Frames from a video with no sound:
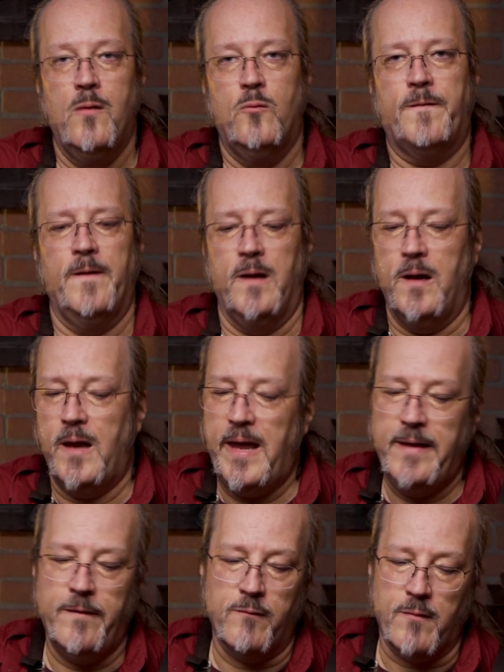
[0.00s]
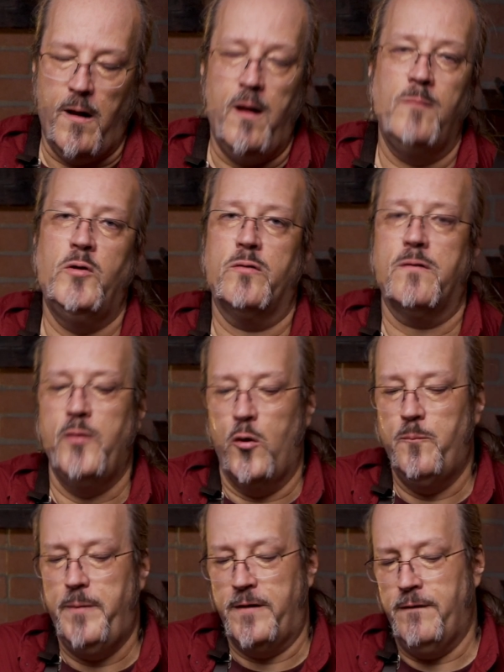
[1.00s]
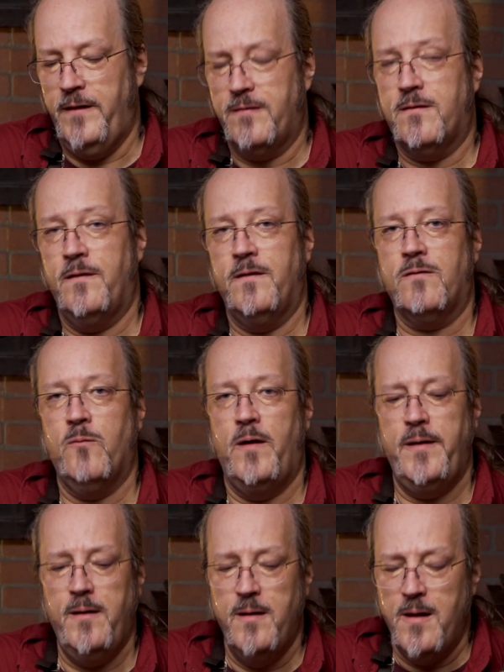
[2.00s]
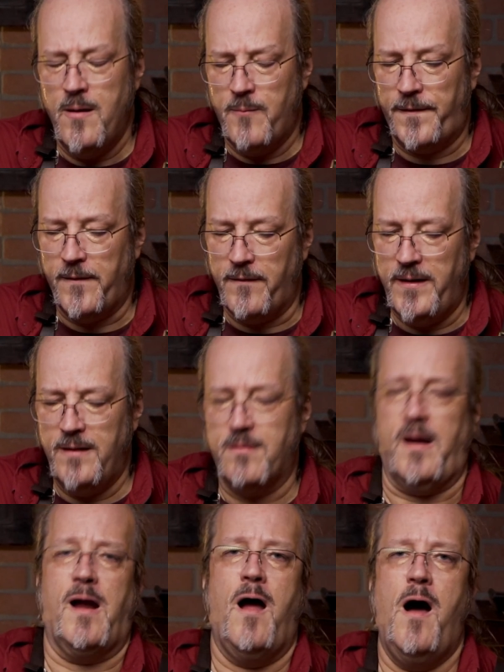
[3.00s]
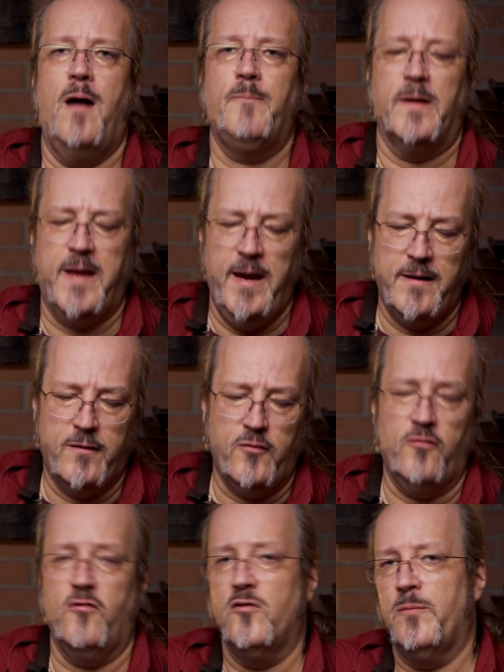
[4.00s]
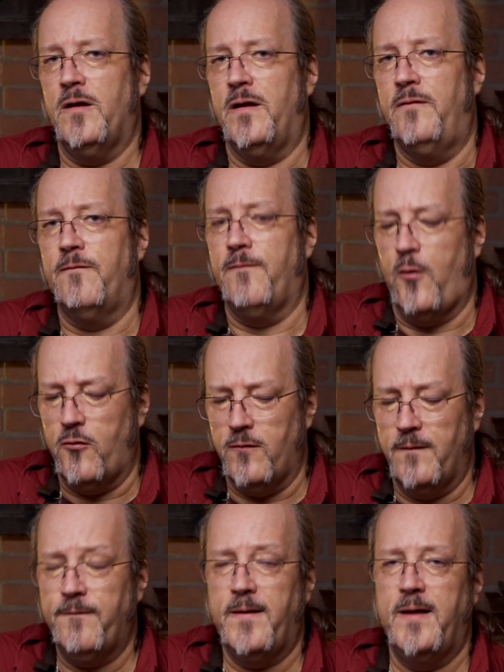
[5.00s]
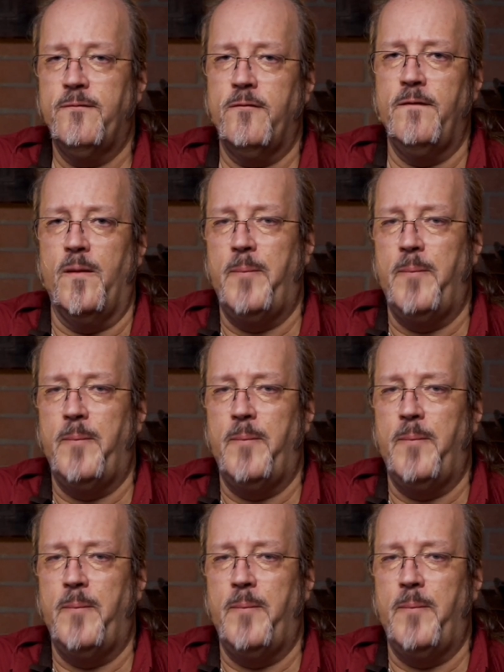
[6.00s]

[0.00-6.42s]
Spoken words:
With the Lillet, there's almost no bitterness to this one, but there is a complicated herbal and floral flavor in the